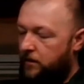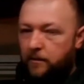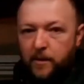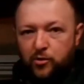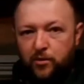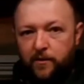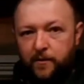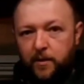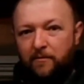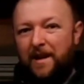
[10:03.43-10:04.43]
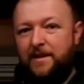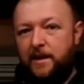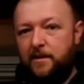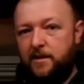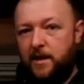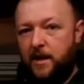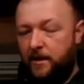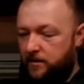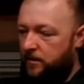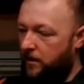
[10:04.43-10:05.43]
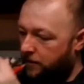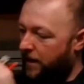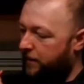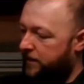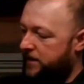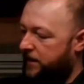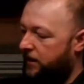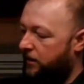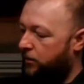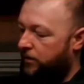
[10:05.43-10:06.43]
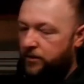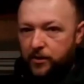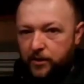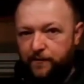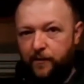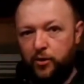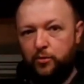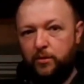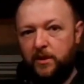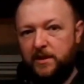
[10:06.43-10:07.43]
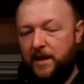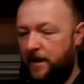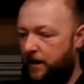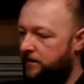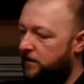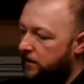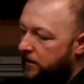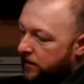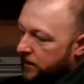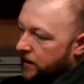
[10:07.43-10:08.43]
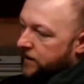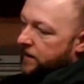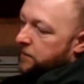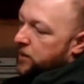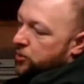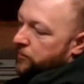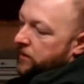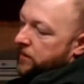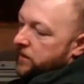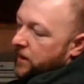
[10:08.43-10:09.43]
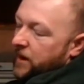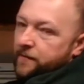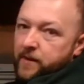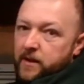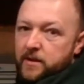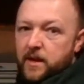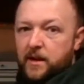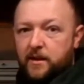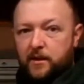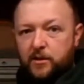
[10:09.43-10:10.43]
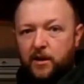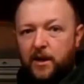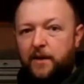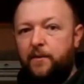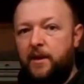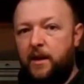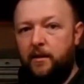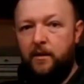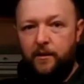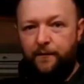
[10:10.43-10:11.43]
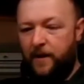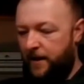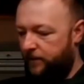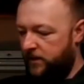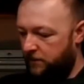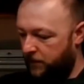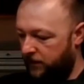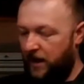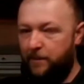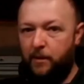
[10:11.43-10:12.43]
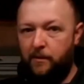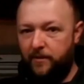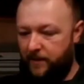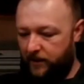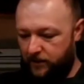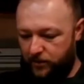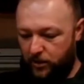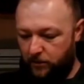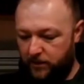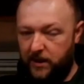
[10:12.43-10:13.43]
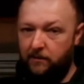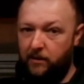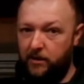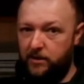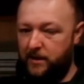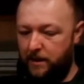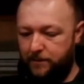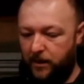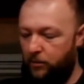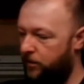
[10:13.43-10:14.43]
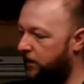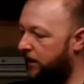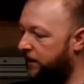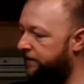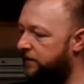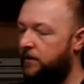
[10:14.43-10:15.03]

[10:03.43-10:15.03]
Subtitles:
measuring it from the right hand side on my particular one, so it's flush with the side, and then measuring the left hand side here, so you're leaving that 5 or 10mm gap, however thickness your material is, or the gap that you want to leave.